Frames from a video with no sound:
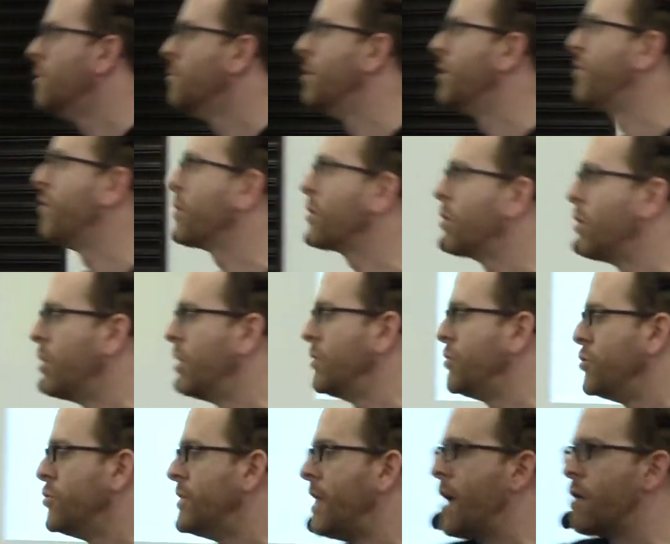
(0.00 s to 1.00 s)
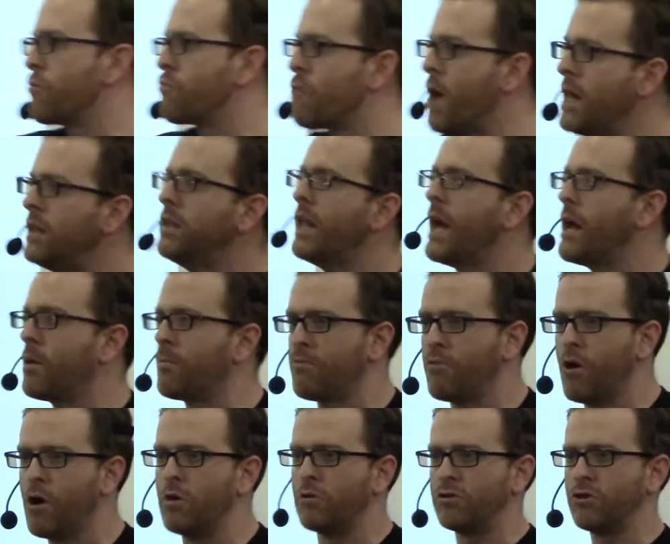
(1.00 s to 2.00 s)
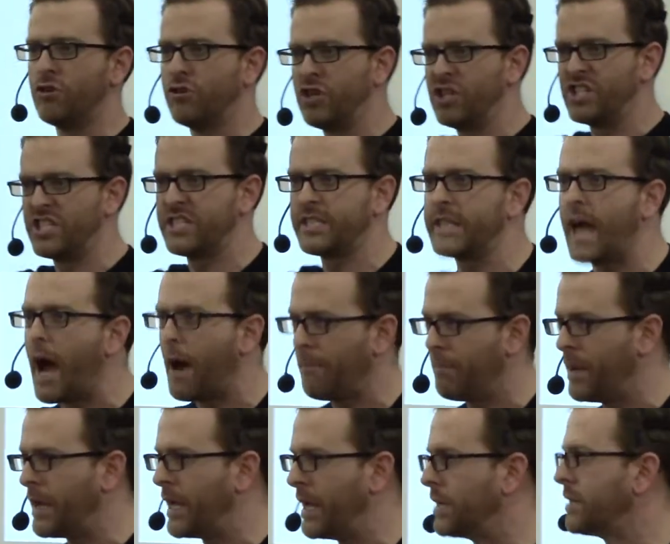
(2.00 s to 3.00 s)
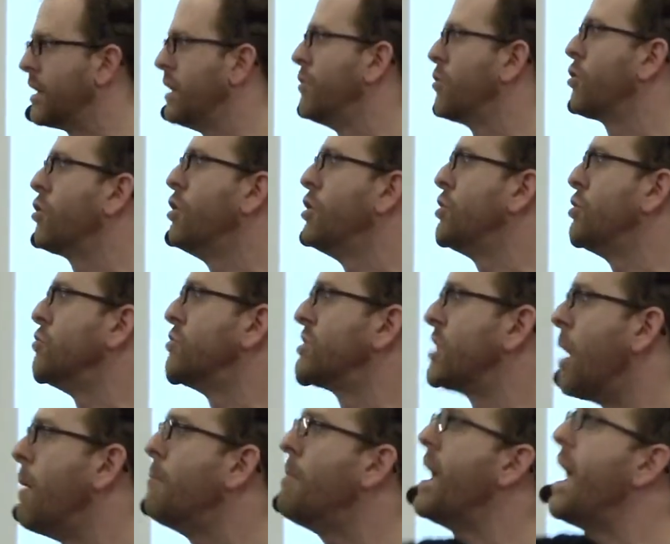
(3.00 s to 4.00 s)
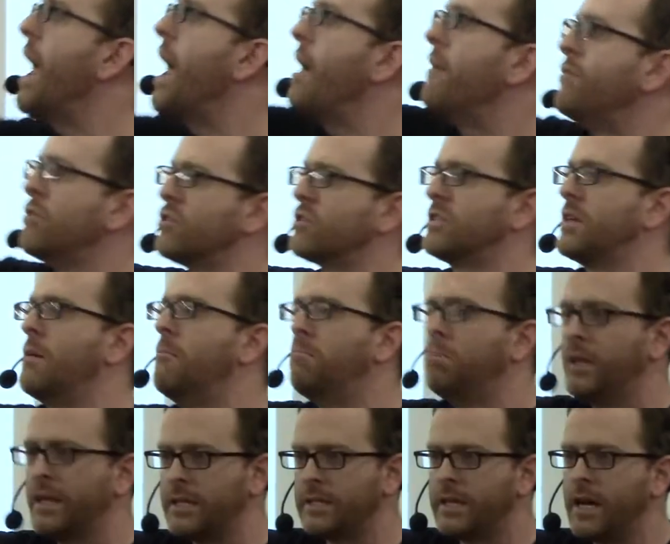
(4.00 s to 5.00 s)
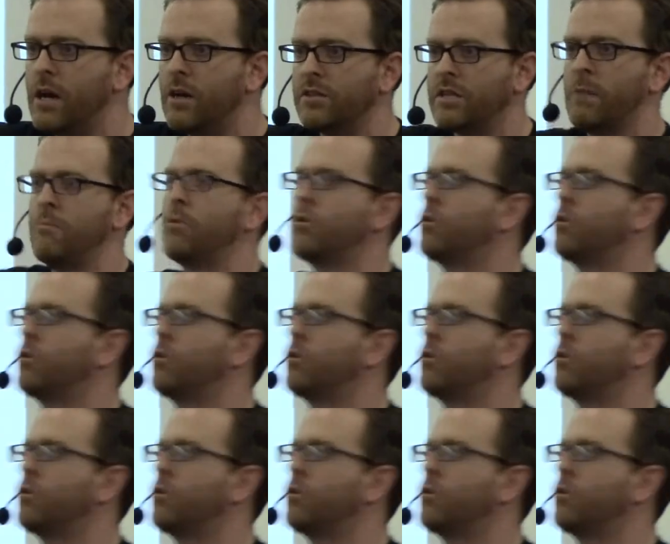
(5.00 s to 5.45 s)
But they're going to do that red light approach, or just stopping it, and they're going to do some behavior someplace else. I'm